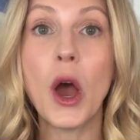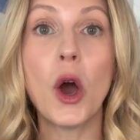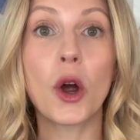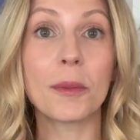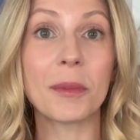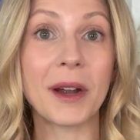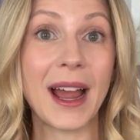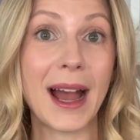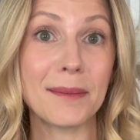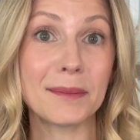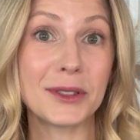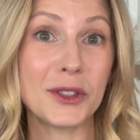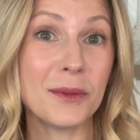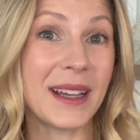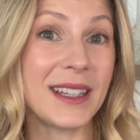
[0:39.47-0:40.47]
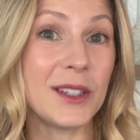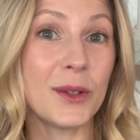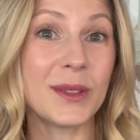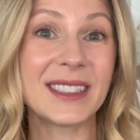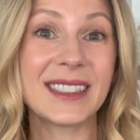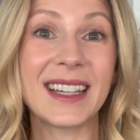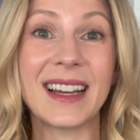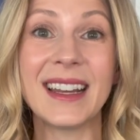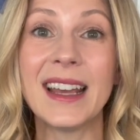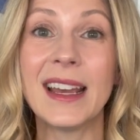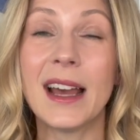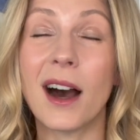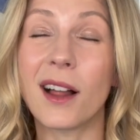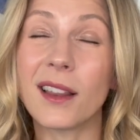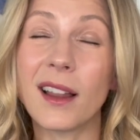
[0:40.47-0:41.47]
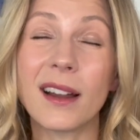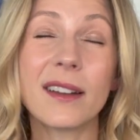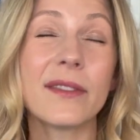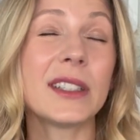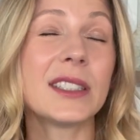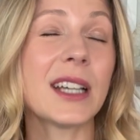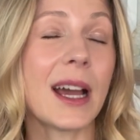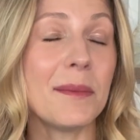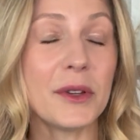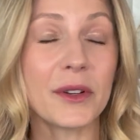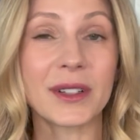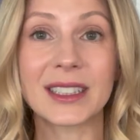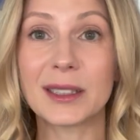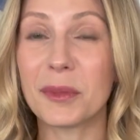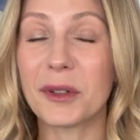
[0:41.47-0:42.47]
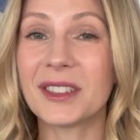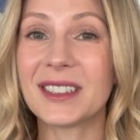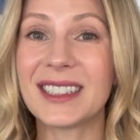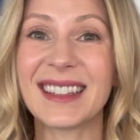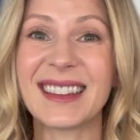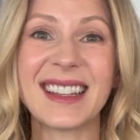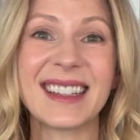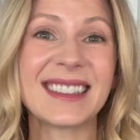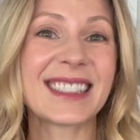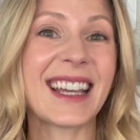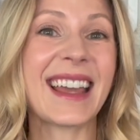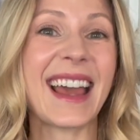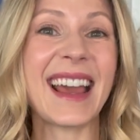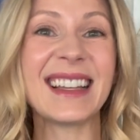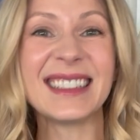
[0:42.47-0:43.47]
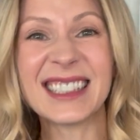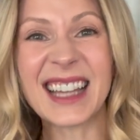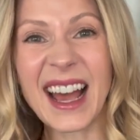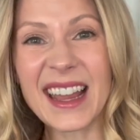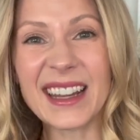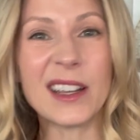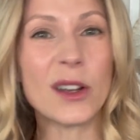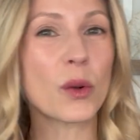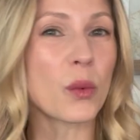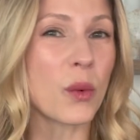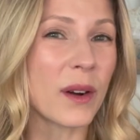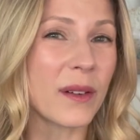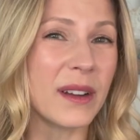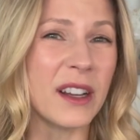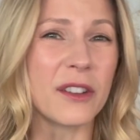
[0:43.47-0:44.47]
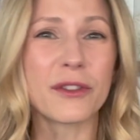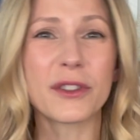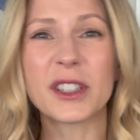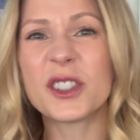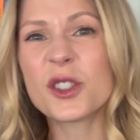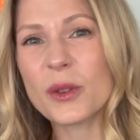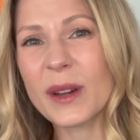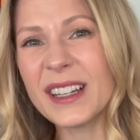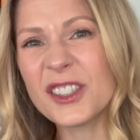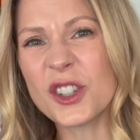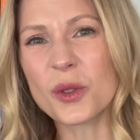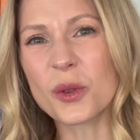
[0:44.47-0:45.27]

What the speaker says: or perhaps you might notice that a lot of the time you're experiencing things like anxiety or worry or frustration,